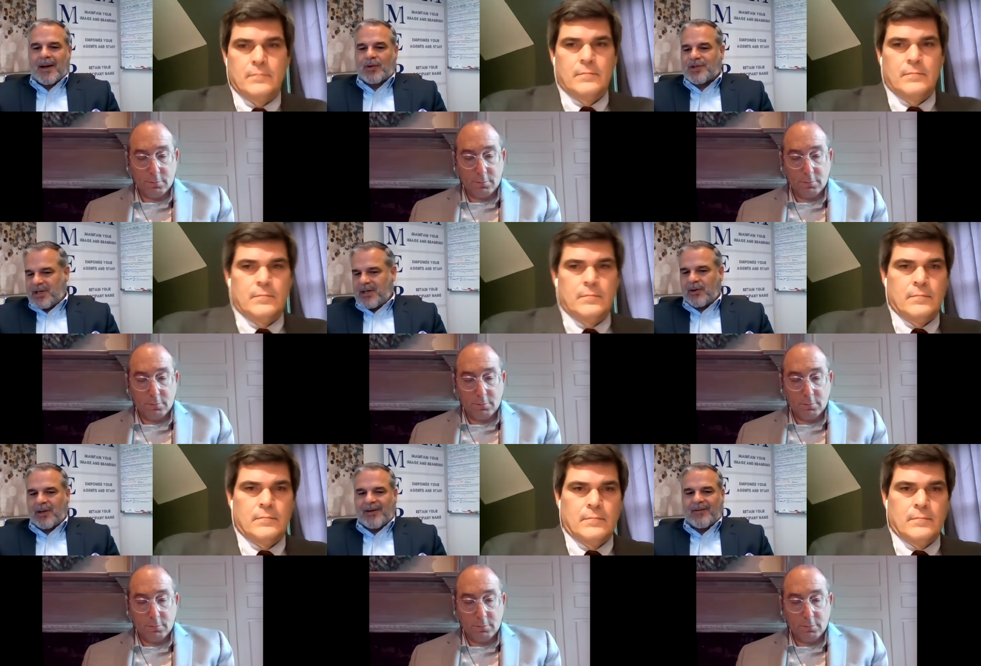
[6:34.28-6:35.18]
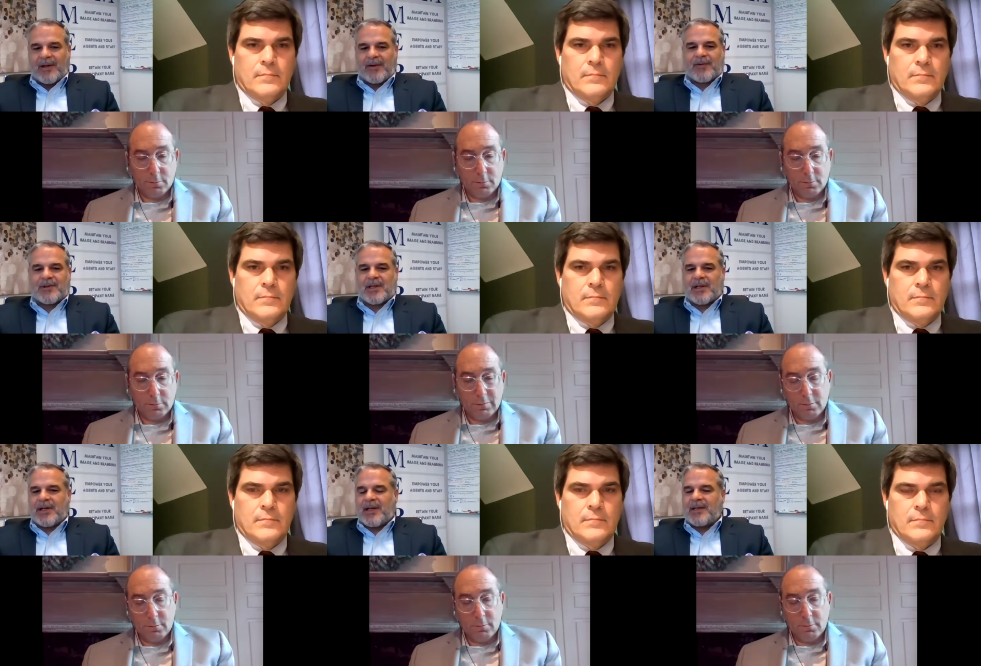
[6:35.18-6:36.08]
Speaker 1: or senior living
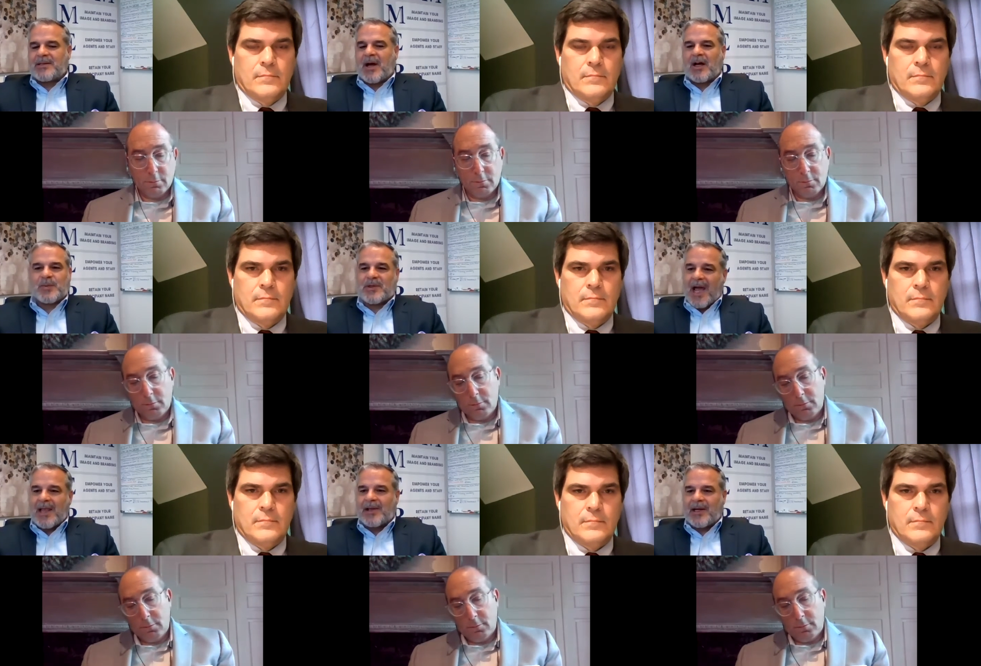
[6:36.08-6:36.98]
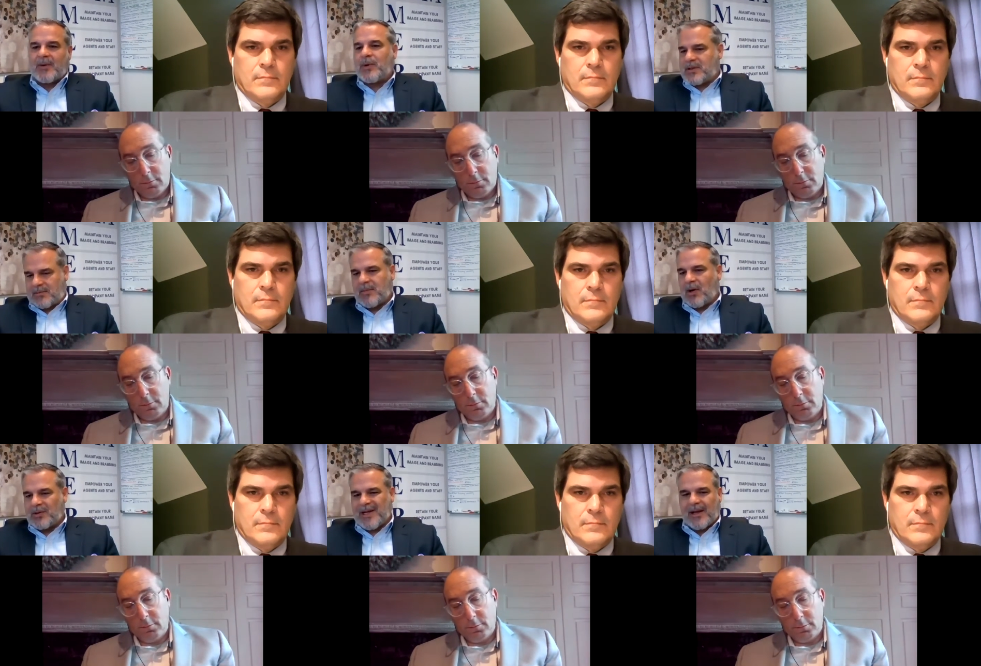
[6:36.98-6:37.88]
facilities, hospitality, which
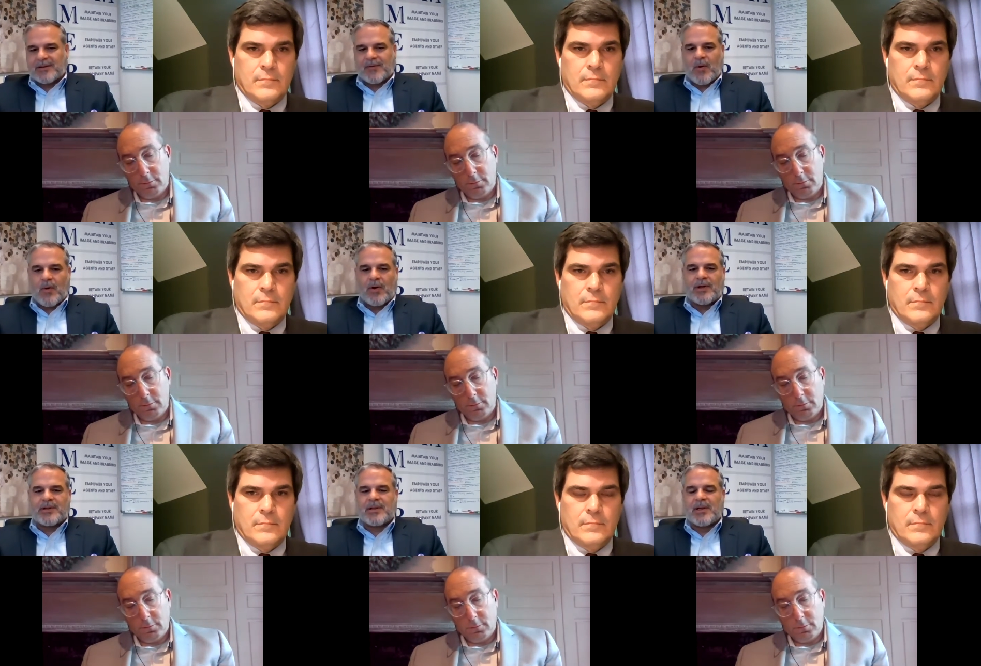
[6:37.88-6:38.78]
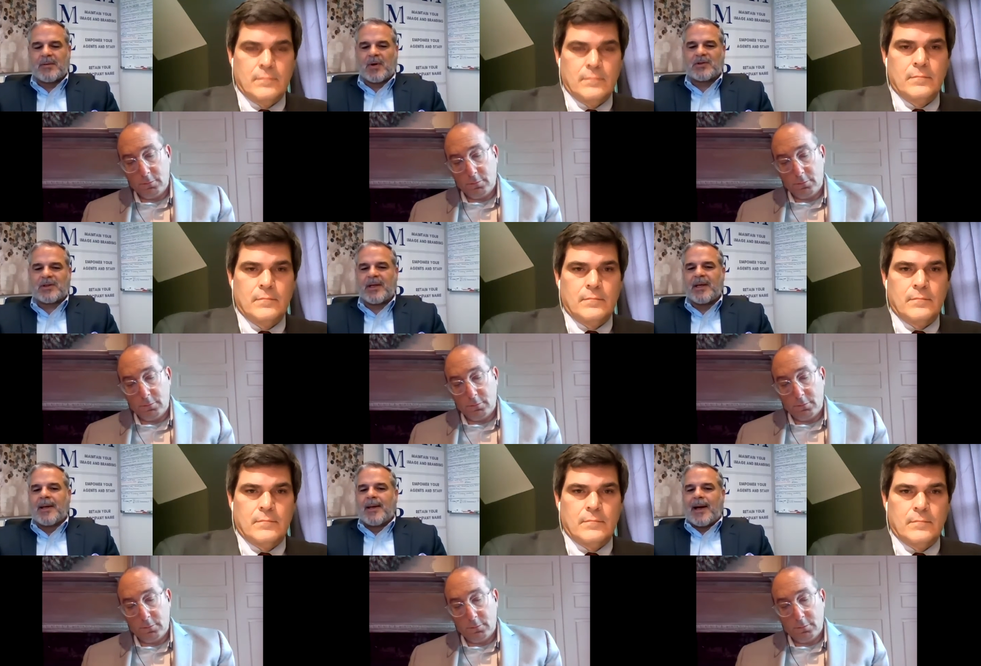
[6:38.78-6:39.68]
hotels, of course, mostly,
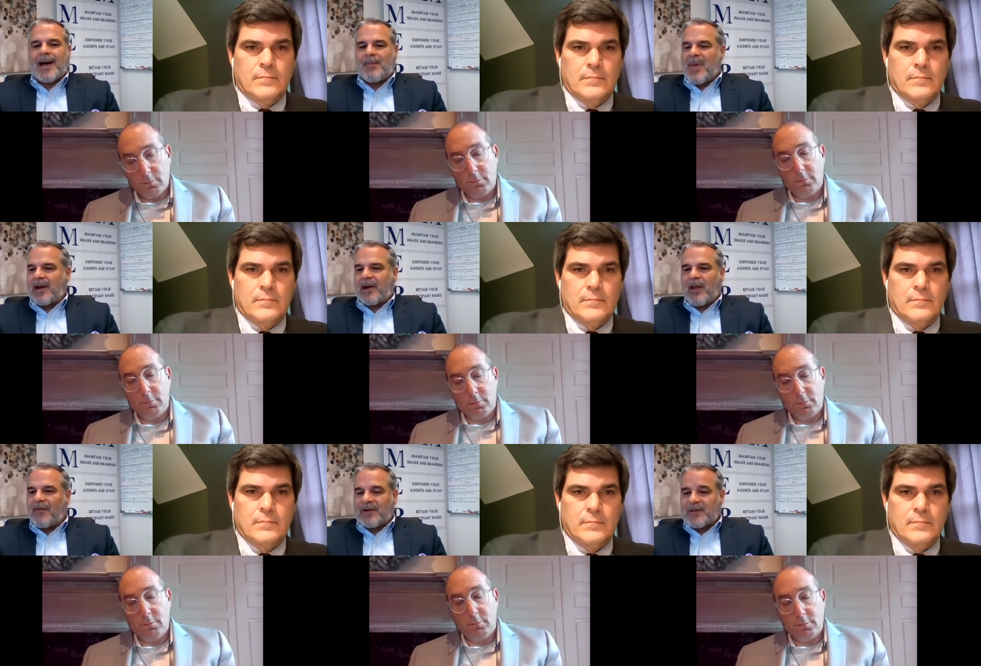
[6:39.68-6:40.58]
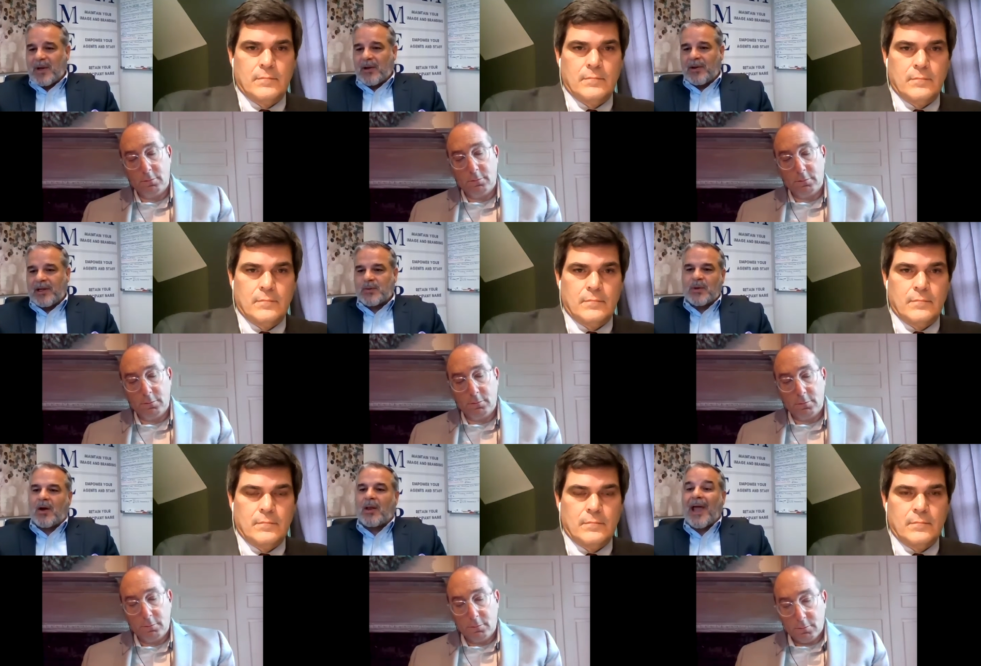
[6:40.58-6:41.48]
uh, medical office buildings,
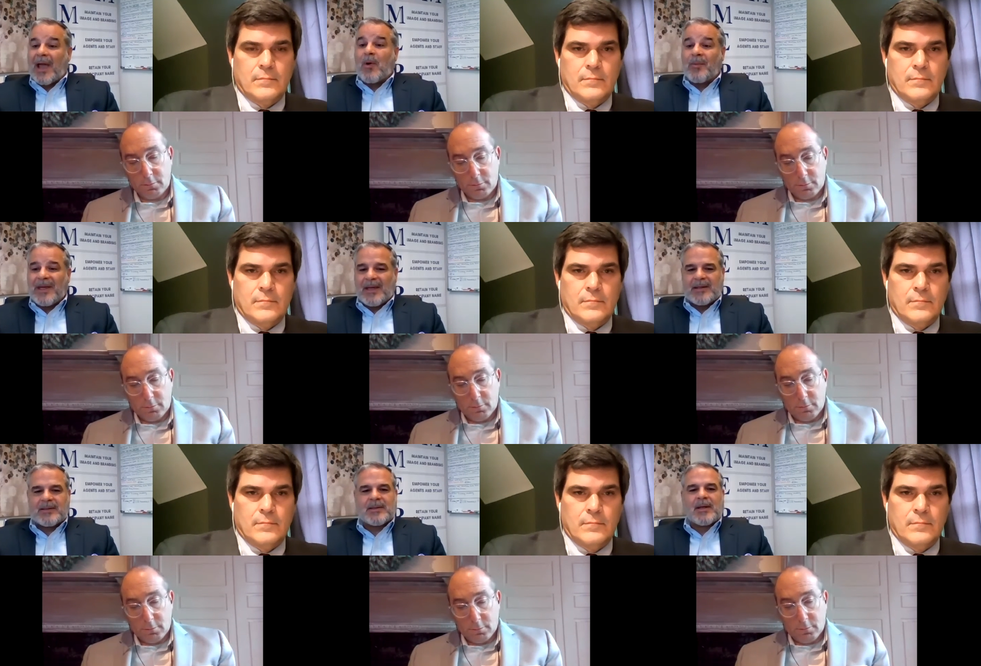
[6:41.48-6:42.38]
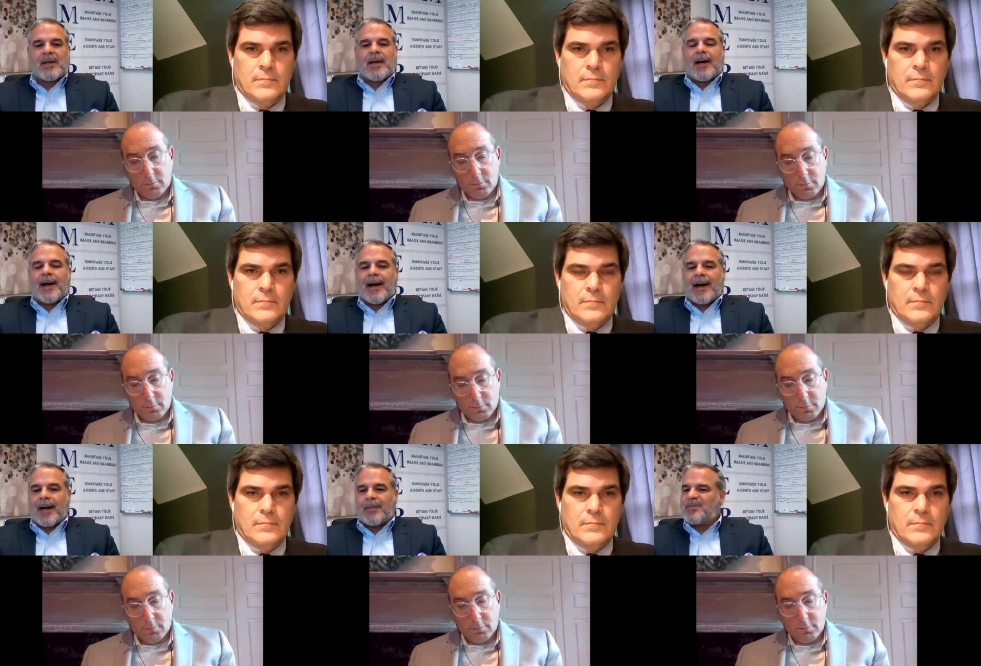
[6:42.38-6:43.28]
we call it MOBs,
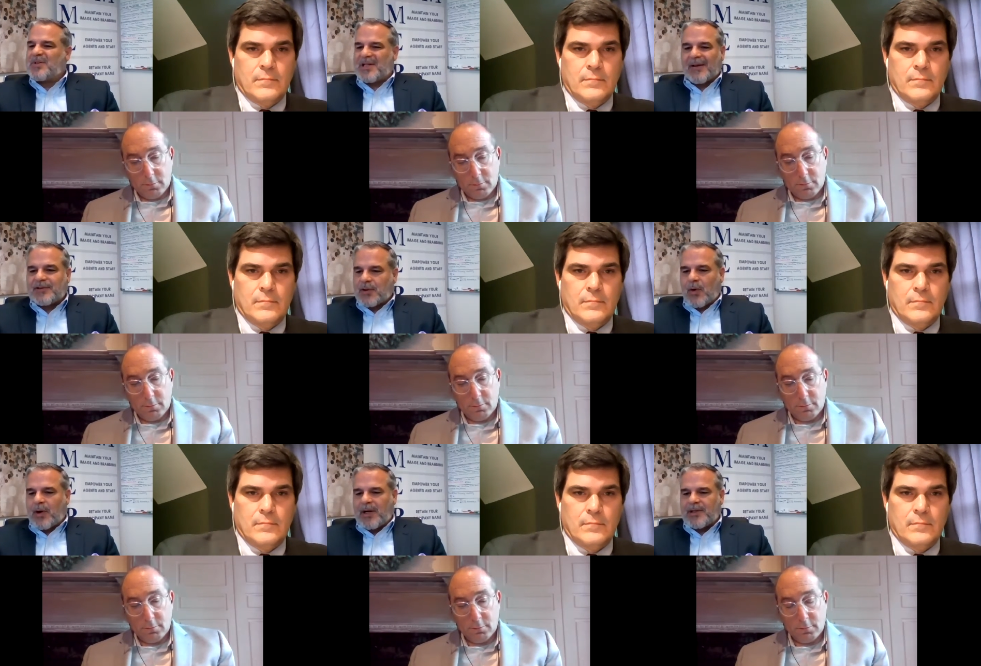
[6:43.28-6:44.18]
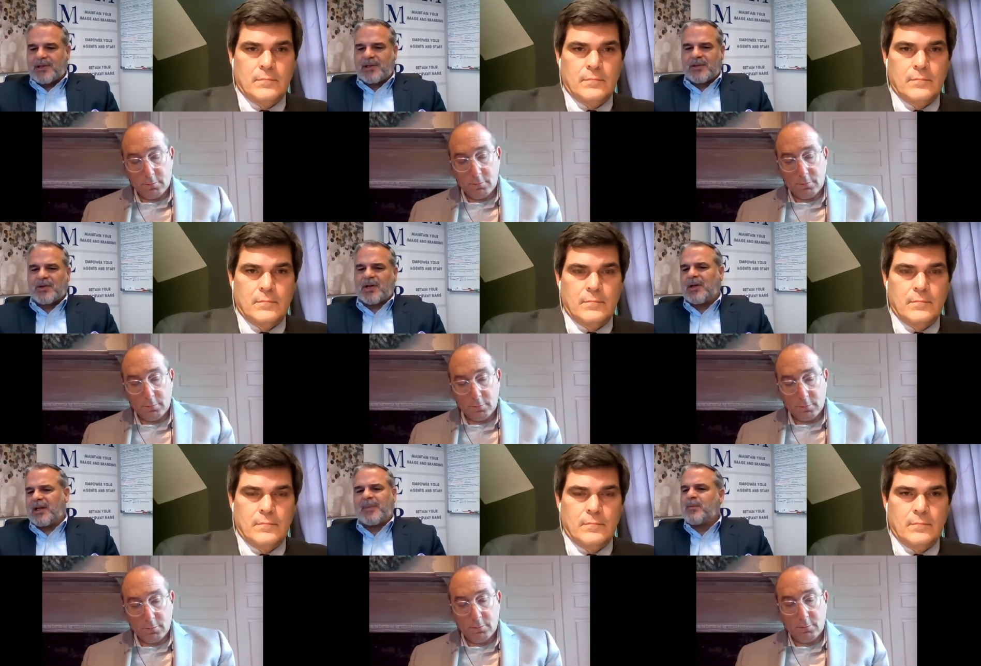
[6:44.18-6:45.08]
uh, self storage. Those are
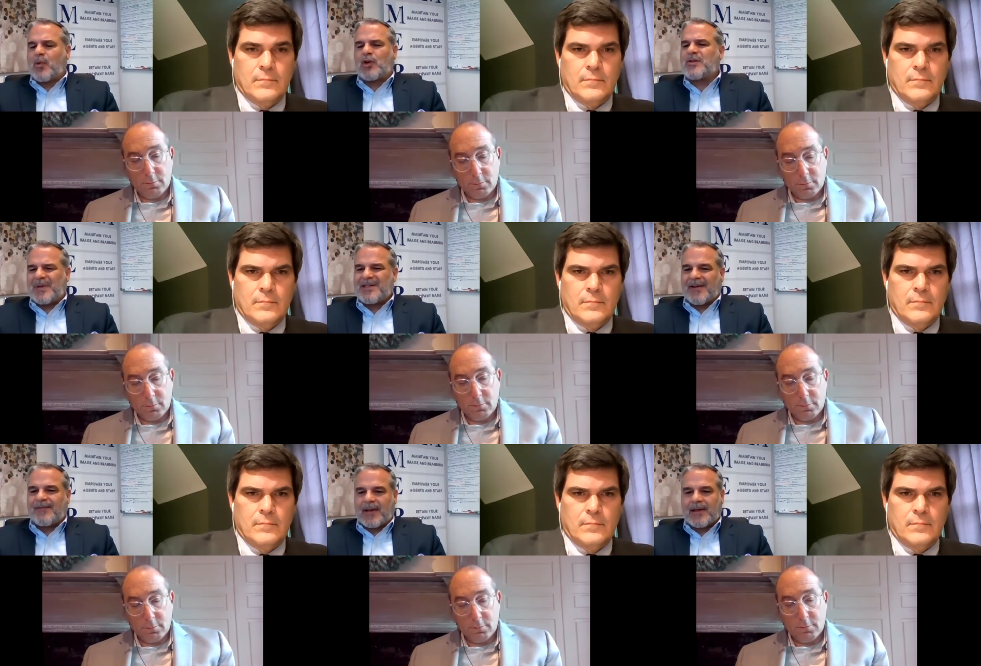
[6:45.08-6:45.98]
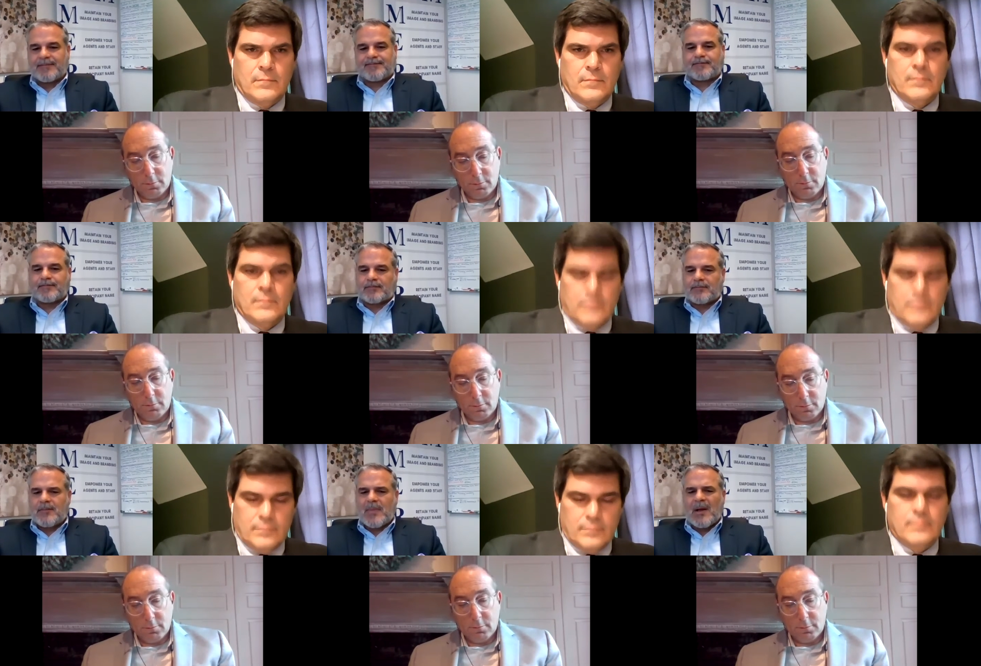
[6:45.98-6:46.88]
a little bit more specific.
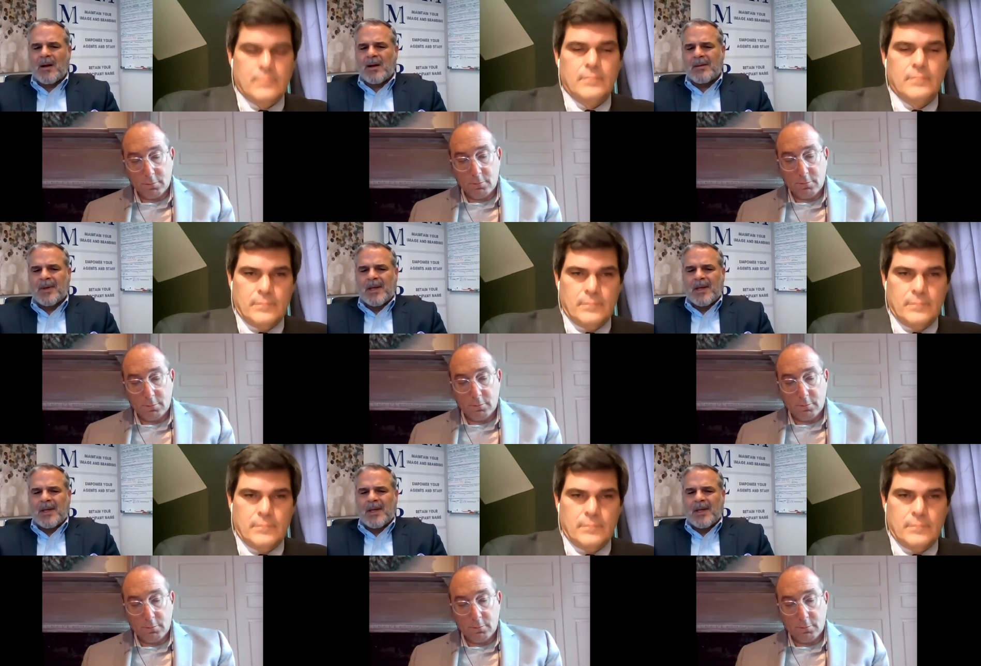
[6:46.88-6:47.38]
Mm-hmm. Um,